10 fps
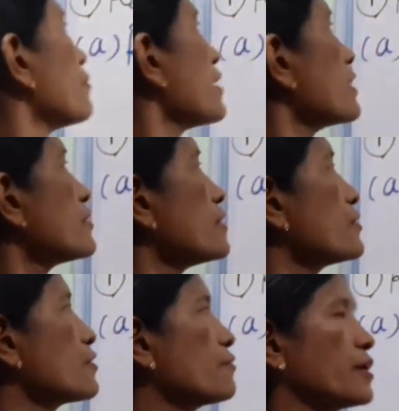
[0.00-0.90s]

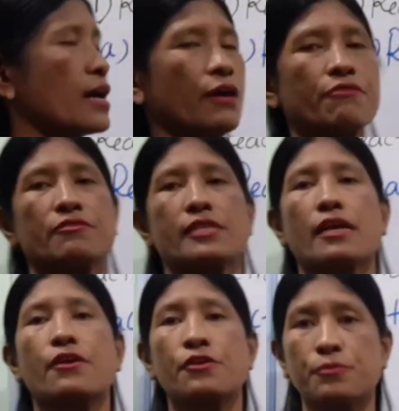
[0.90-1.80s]
Reactions of the
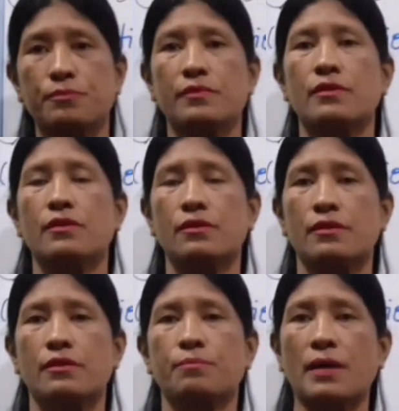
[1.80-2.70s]
hydroxide group,
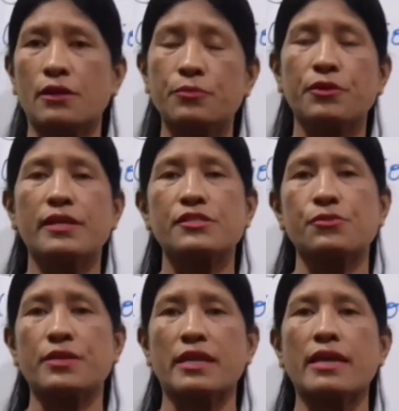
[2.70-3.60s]
Balu Biole
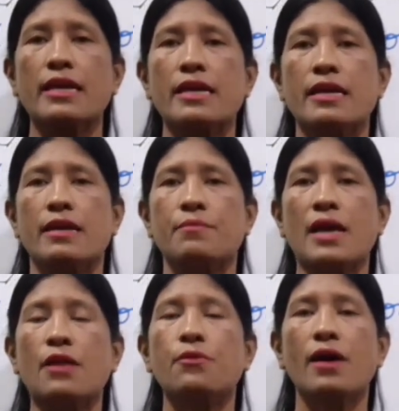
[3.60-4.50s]
Sui.
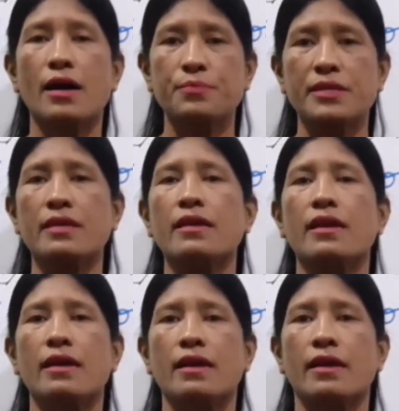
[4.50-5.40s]
Nyado
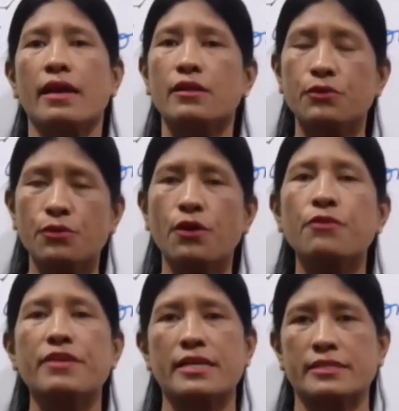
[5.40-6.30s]
api
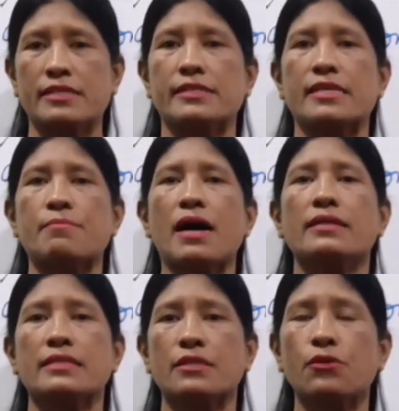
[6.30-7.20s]
alcohol reactions de
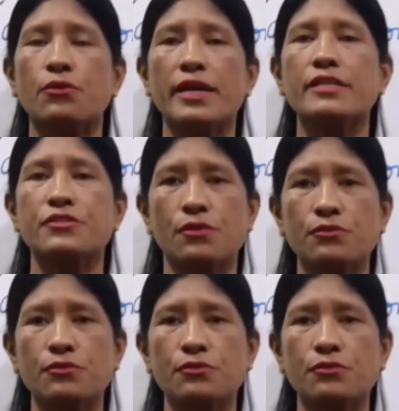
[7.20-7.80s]
ma the O H